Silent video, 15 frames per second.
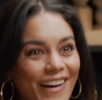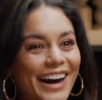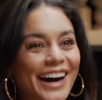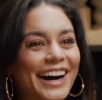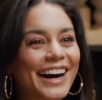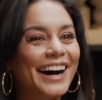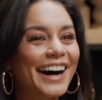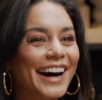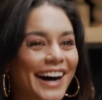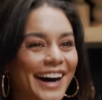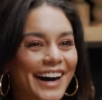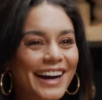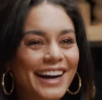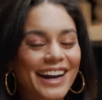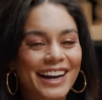Go.
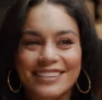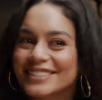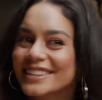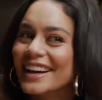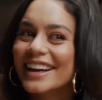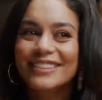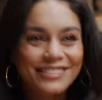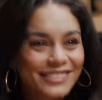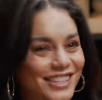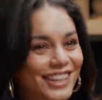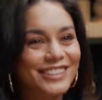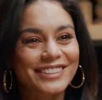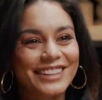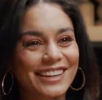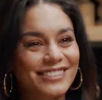And I like
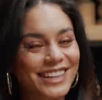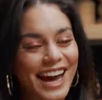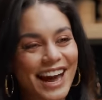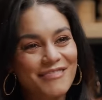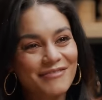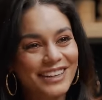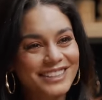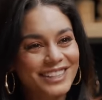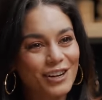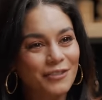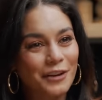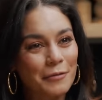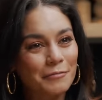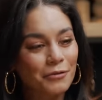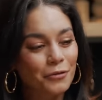genuinely have to hype myself
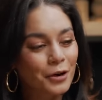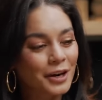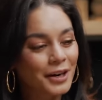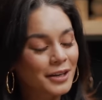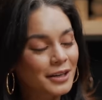up for.